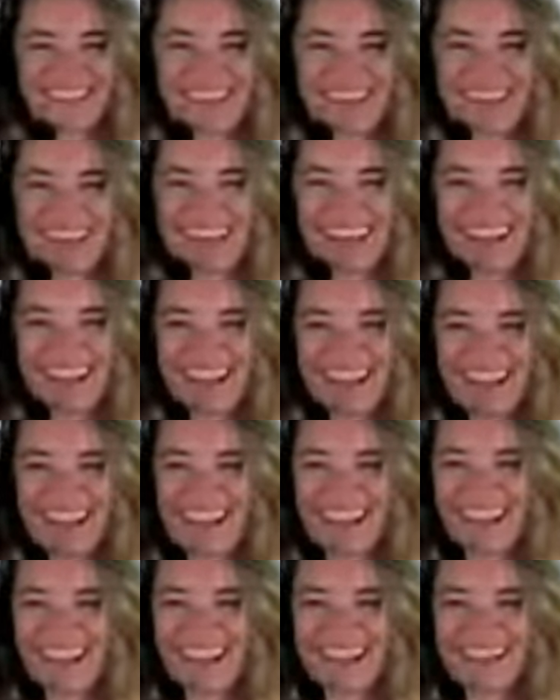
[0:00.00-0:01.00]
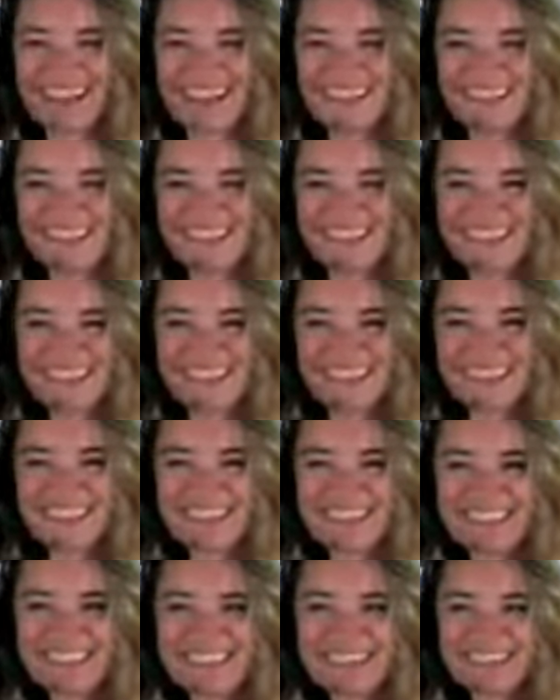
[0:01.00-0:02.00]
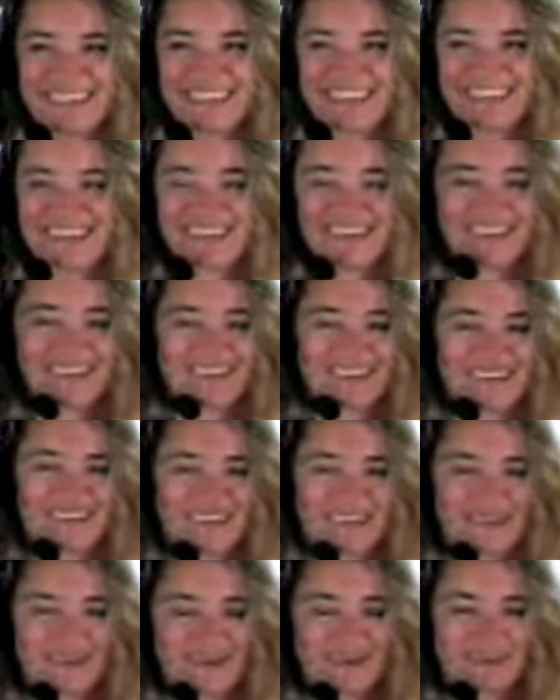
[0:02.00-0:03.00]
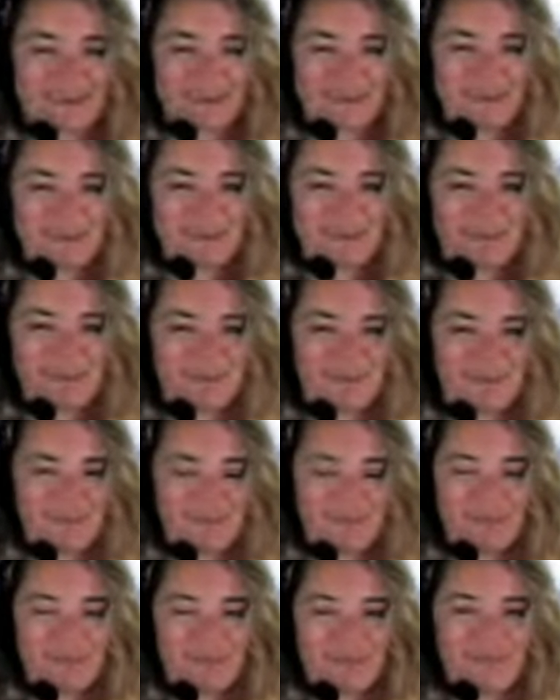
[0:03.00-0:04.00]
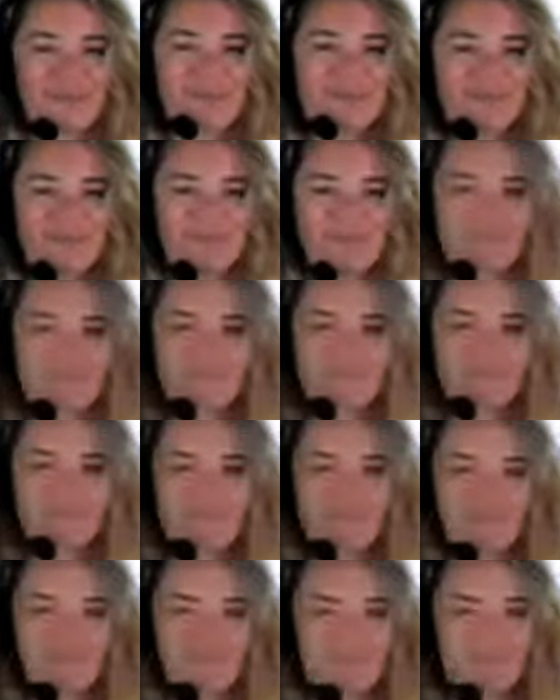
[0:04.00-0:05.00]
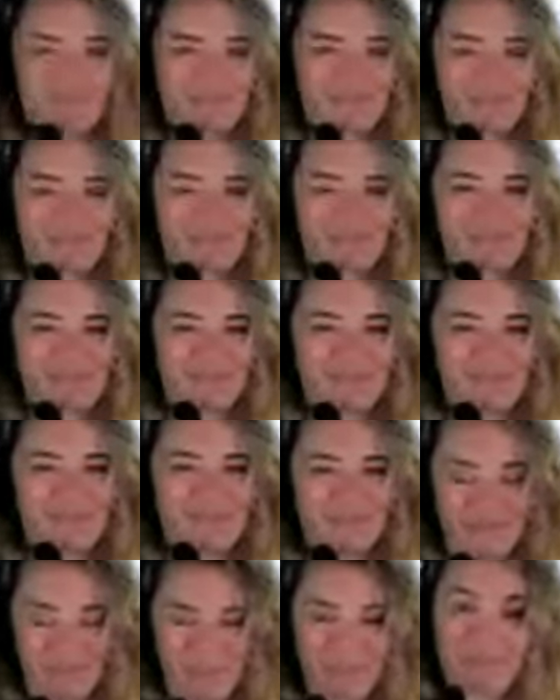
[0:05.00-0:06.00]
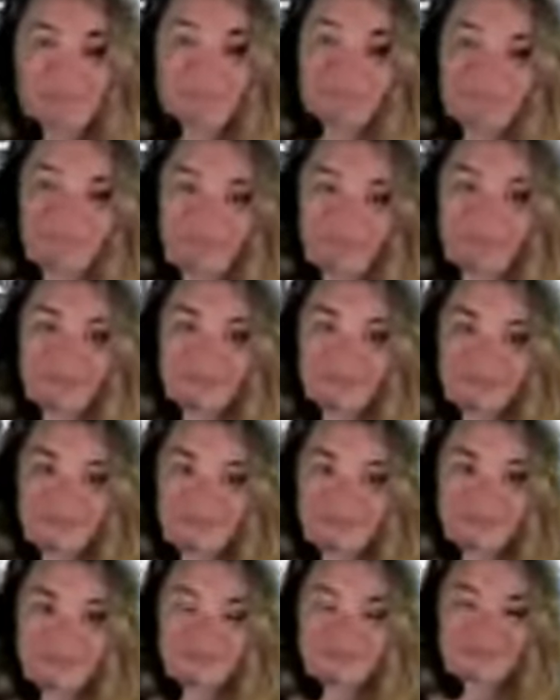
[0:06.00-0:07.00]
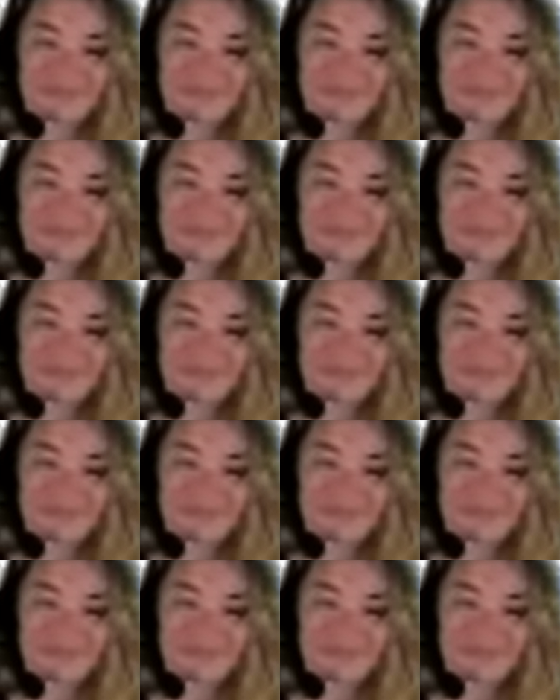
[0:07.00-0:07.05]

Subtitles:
(silent)